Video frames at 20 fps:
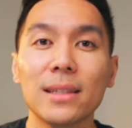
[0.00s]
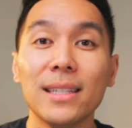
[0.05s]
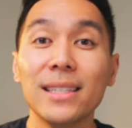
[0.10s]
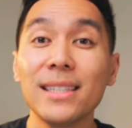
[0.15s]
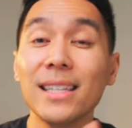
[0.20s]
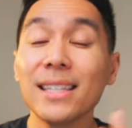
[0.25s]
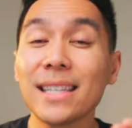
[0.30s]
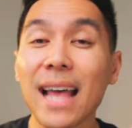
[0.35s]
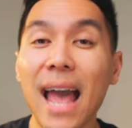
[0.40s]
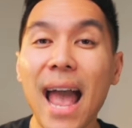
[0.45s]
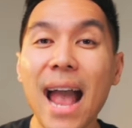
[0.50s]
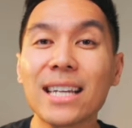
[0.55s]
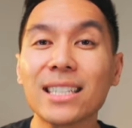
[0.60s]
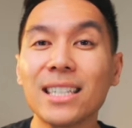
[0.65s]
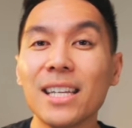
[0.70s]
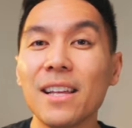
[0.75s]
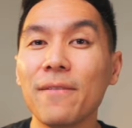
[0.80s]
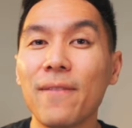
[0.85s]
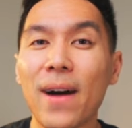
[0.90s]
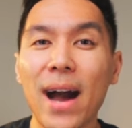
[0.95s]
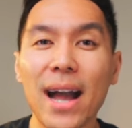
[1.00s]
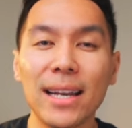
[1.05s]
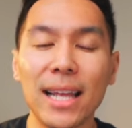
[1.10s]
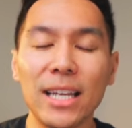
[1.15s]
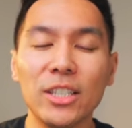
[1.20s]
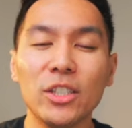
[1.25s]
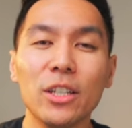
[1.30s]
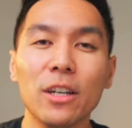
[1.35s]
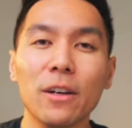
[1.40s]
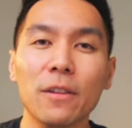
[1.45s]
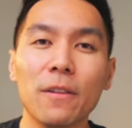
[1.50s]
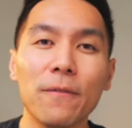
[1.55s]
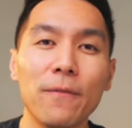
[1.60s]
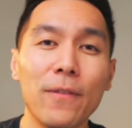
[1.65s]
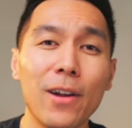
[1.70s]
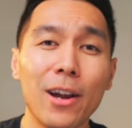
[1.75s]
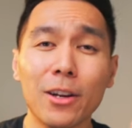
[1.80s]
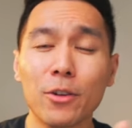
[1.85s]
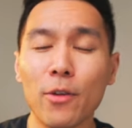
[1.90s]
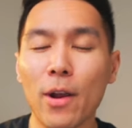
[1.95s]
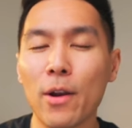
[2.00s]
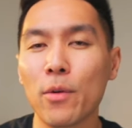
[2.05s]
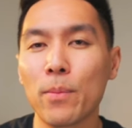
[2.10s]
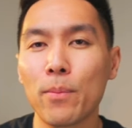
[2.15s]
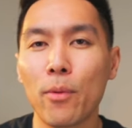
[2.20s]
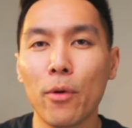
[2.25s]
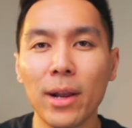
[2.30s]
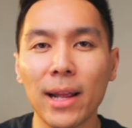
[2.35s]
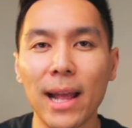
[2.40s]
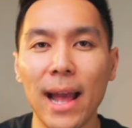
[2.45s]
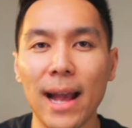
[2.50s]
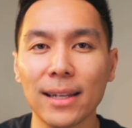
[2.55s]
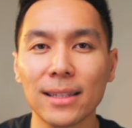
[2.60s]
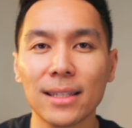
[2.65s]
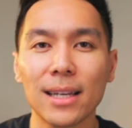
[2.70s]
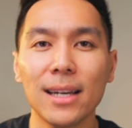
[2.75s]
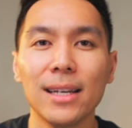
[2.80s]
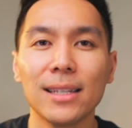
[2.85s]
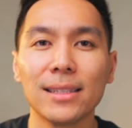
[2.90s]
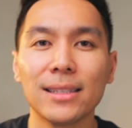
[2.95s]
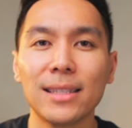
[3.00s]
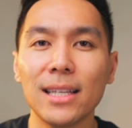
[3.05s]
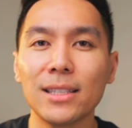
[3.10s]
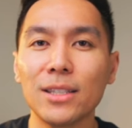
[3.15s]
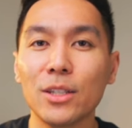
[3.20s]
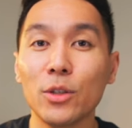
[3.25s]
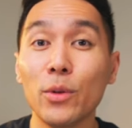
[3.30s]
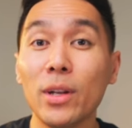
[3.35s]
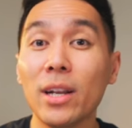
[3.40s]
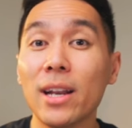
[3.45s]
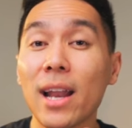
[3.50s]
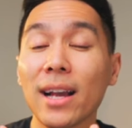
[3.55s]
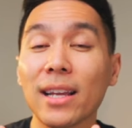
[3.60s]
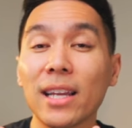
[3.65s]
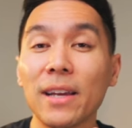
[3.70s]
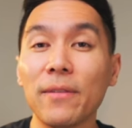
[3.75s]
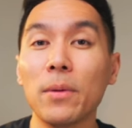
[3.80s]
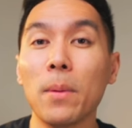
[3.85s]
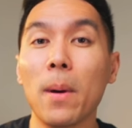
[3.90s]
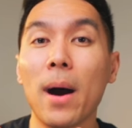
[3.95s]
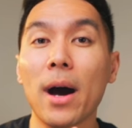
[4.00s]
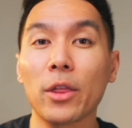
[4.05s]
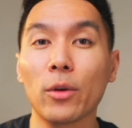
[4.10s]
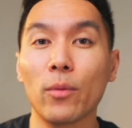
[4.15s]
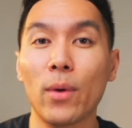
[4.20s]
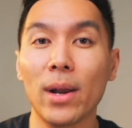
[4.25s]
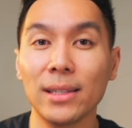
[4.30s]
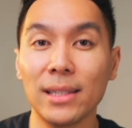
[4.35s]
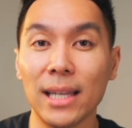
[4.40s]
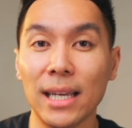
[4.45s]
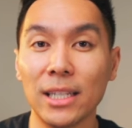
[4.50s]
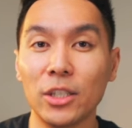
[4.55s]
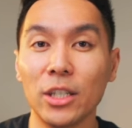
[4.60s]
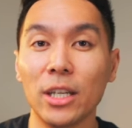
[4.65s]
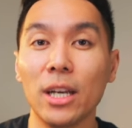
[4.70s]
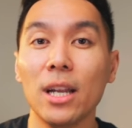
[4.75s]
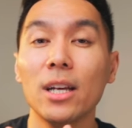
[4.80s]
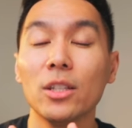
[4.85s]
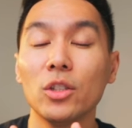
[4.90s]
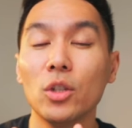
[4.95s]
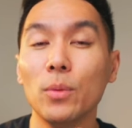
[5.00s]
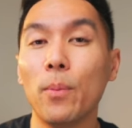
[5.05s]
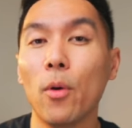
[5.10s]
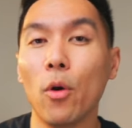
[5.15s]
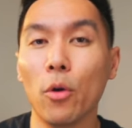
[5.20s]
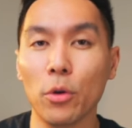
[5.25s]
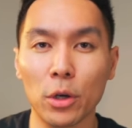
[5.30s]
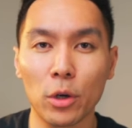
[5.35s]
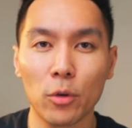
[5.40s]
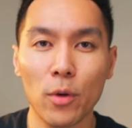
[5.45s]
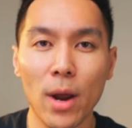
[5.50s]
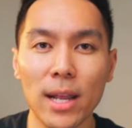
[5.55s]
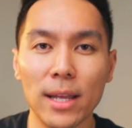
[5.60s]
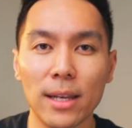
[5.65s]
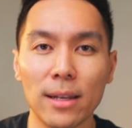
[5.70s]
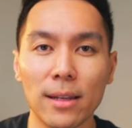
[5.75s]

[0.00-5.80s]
This is actually a violation of the Fair Credit Reporting Act since you did not give them authorization to pull your credit.